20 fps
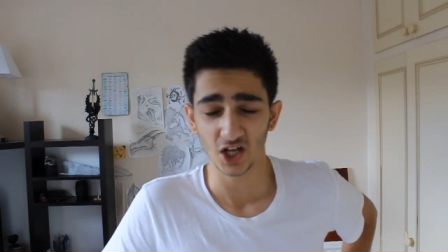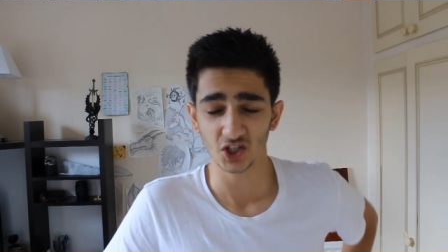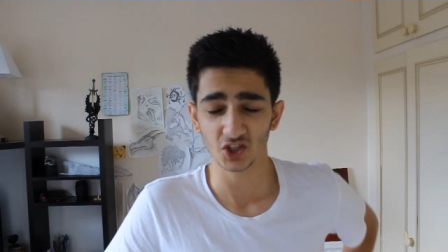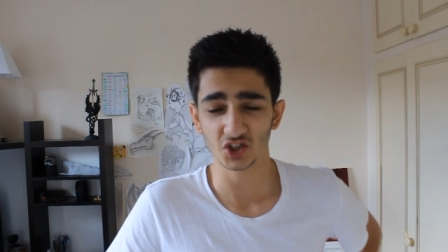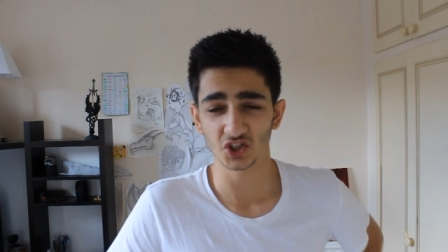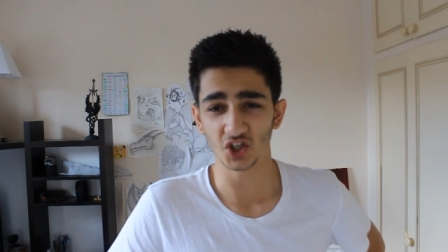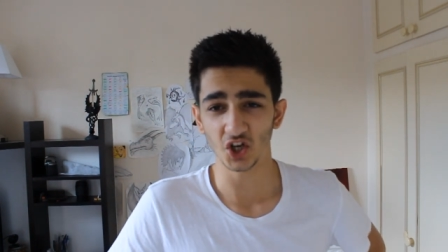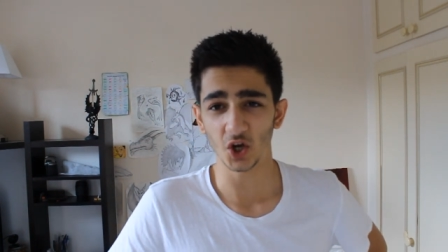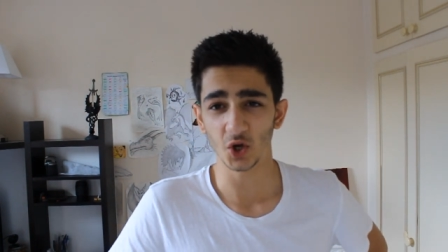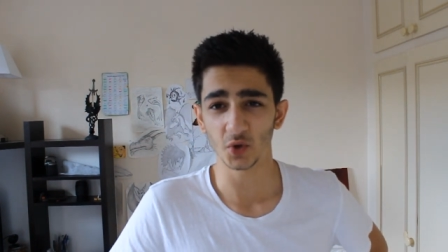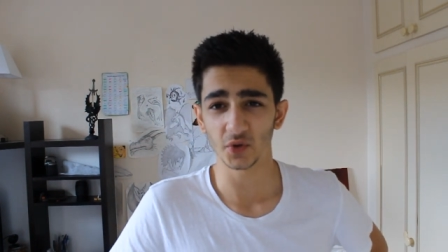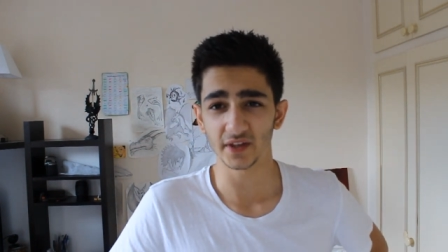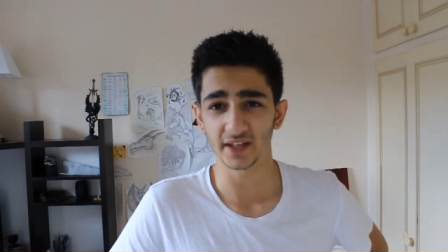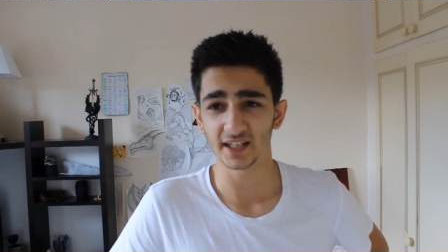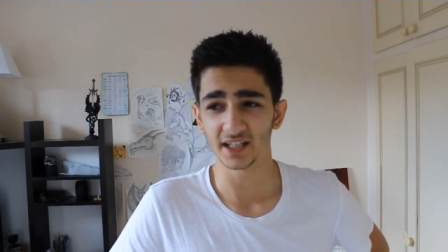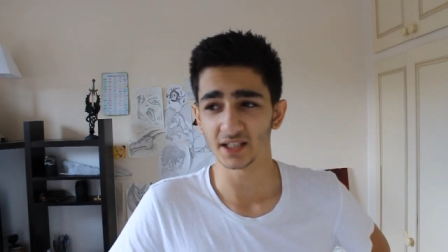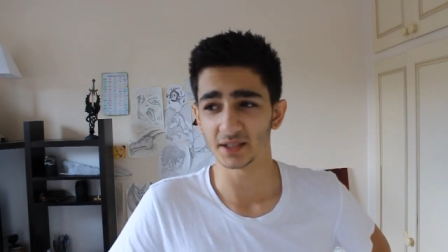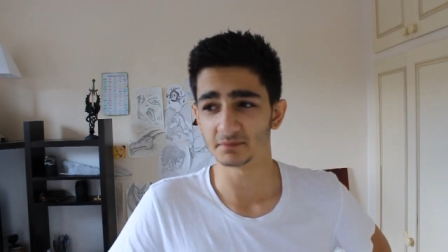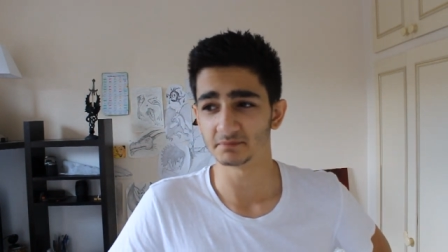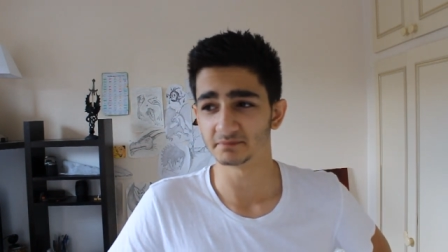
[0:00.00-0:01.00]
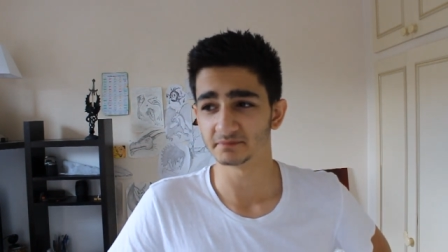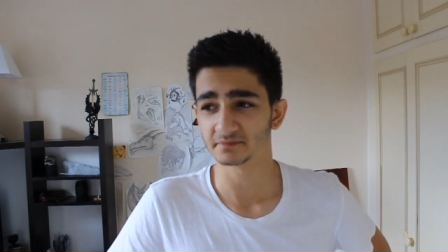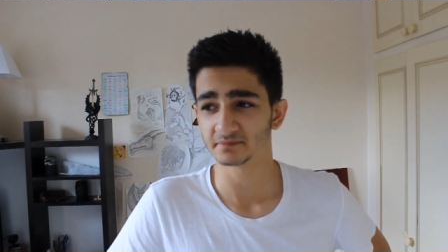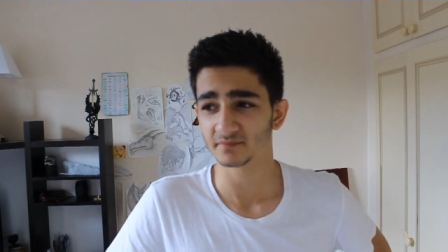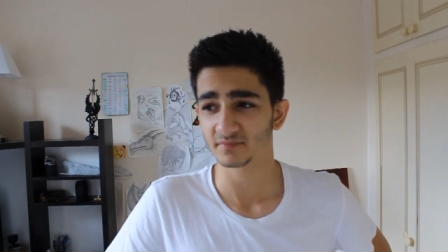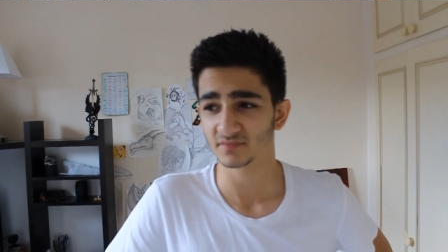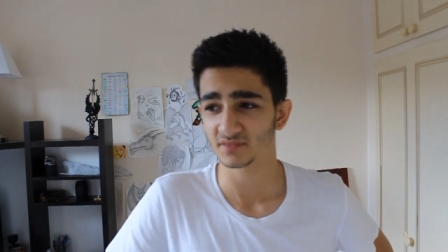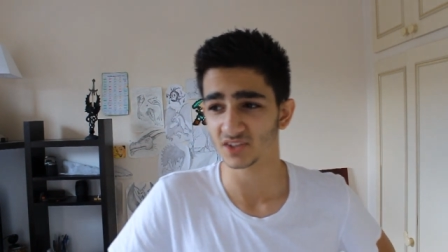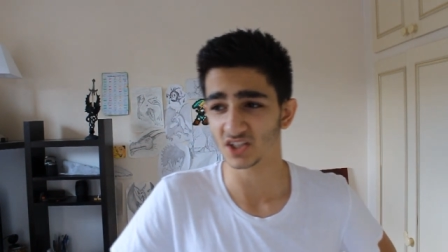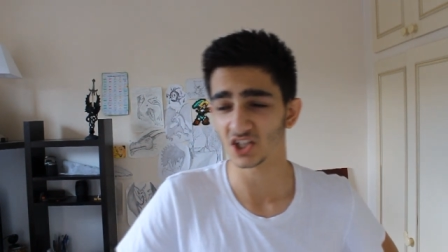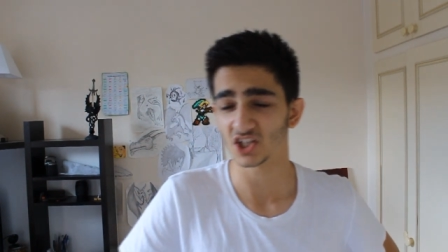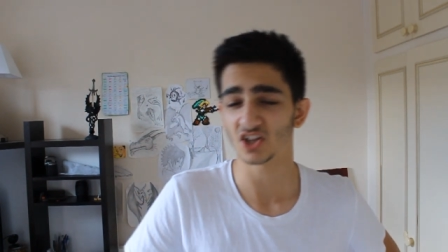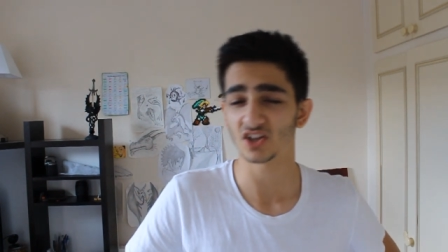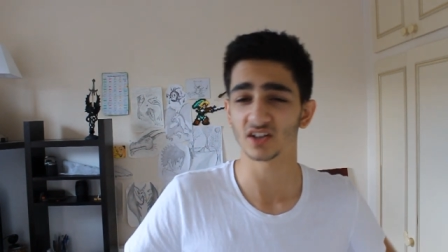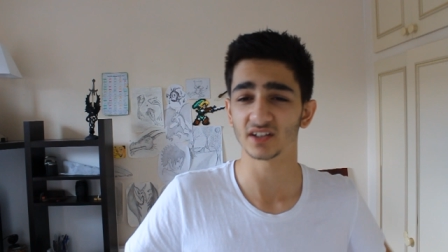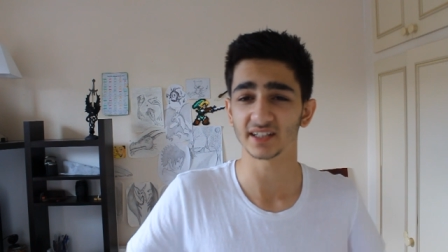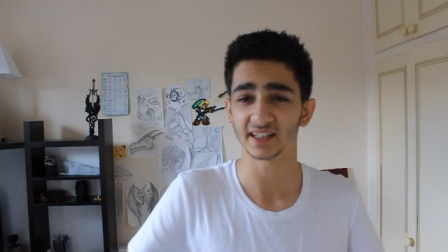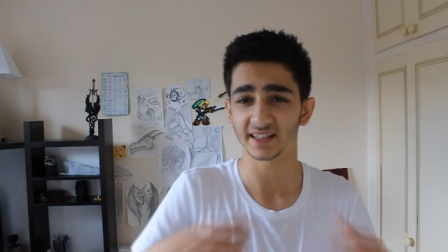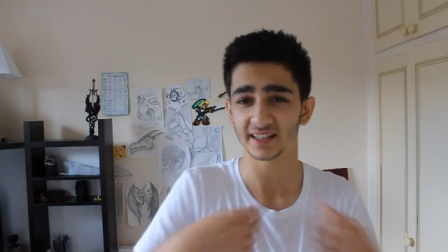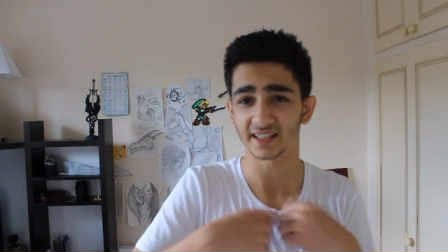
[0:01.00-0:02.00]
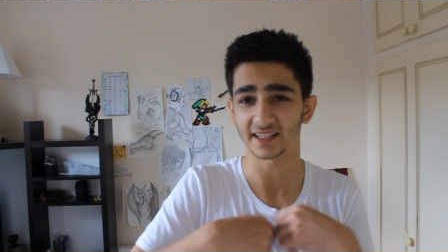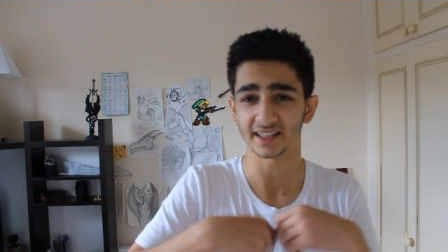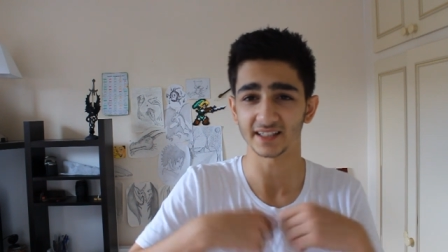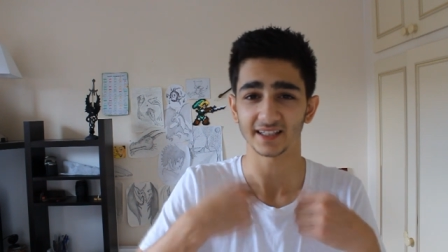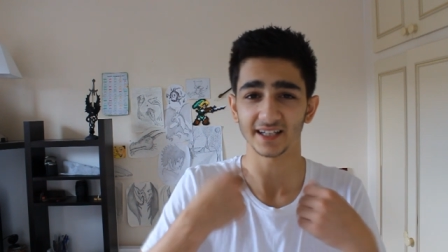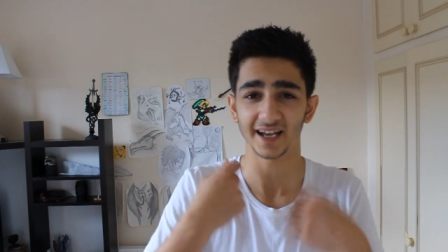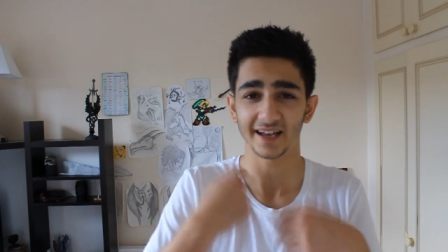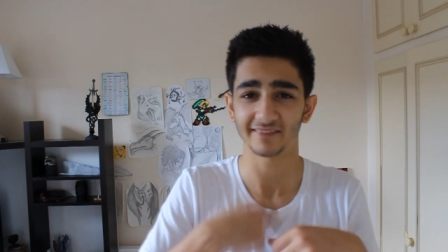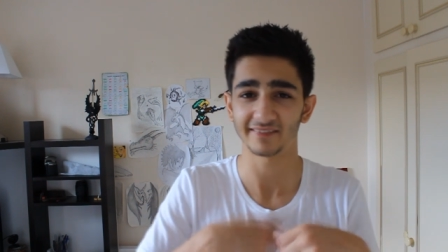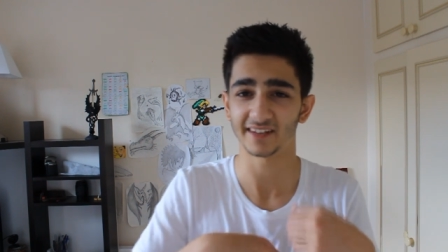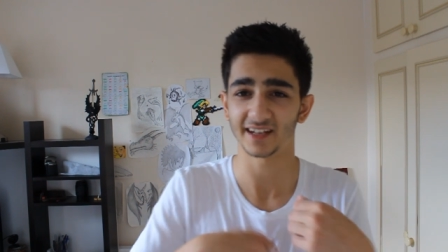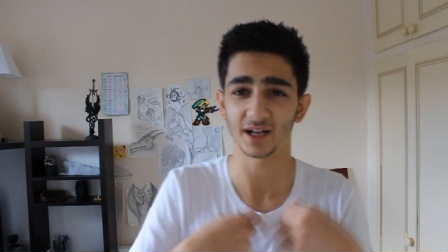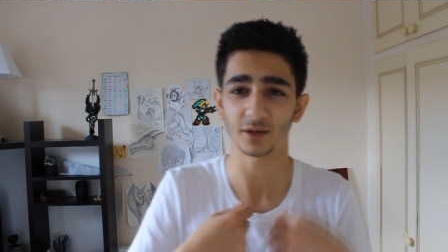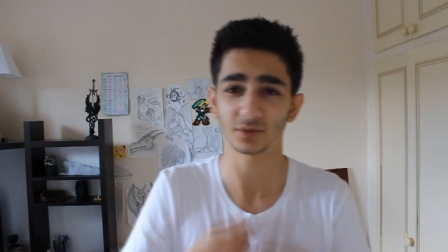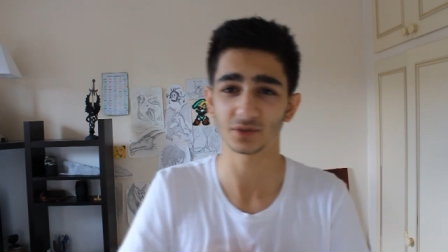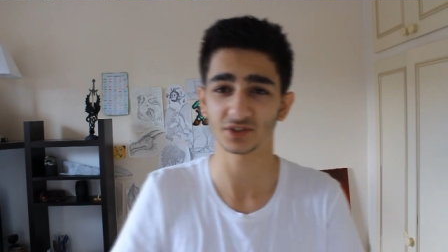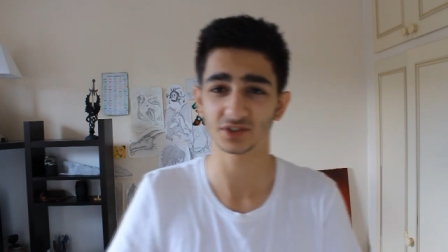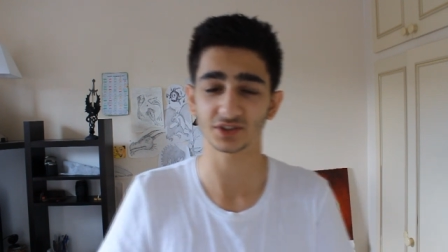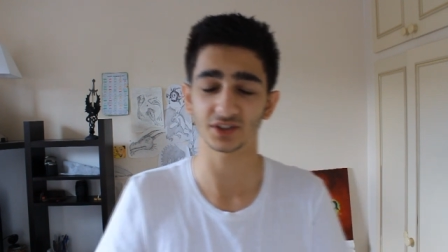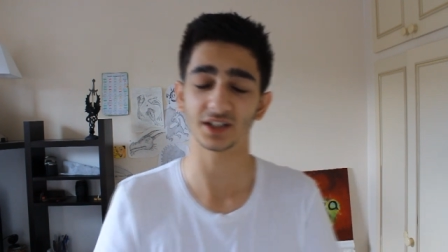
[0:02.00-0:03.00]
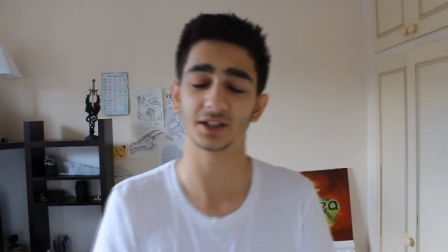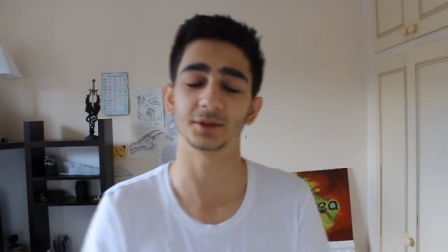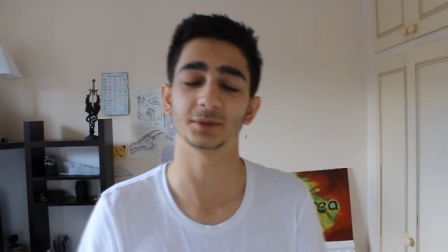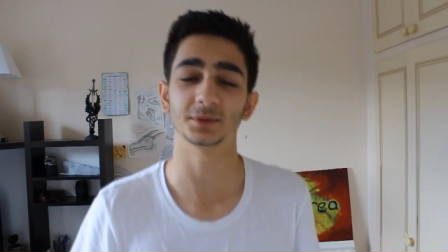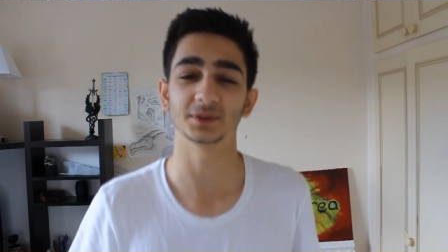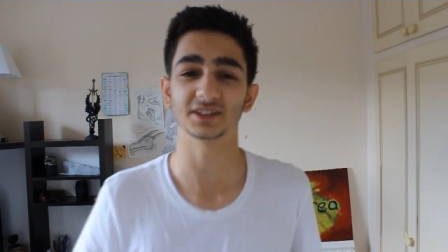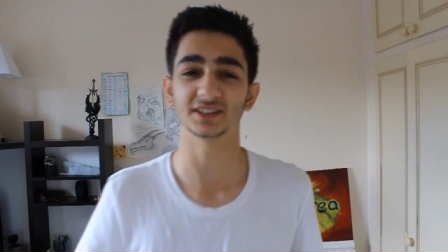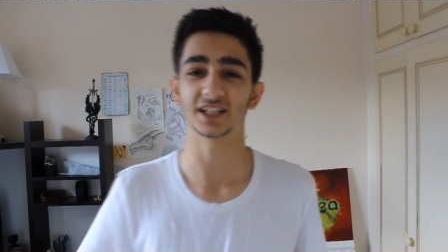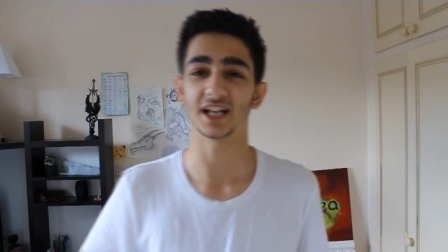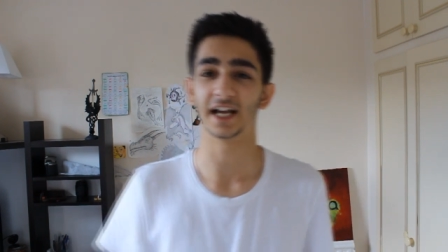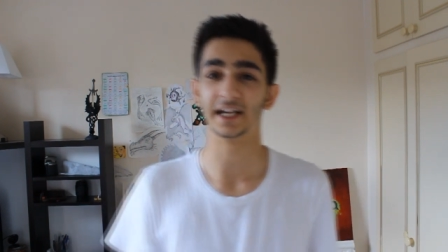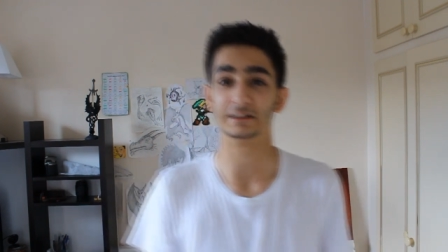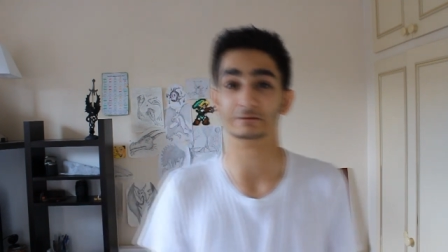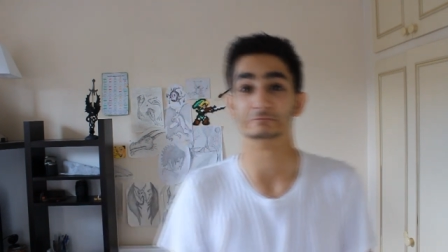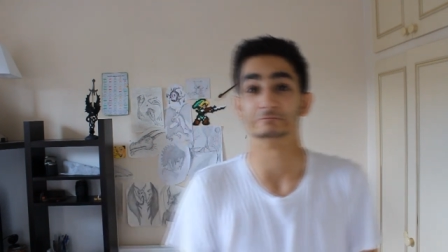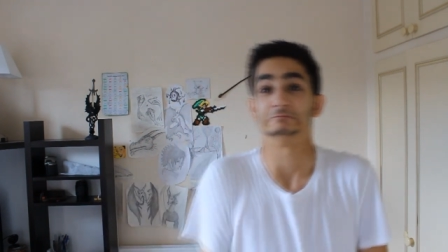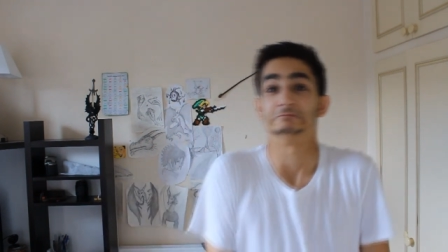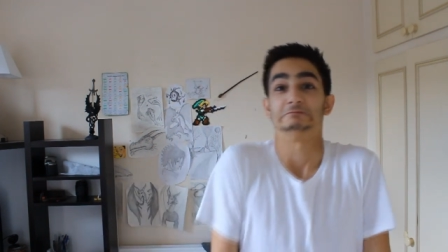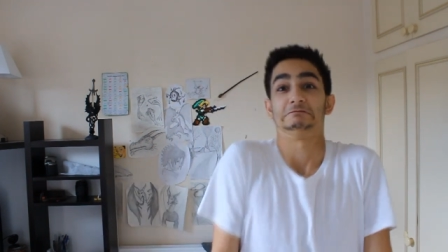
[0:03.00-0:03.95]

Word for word: because you know the um, the nerdy thing, and then I was I was like,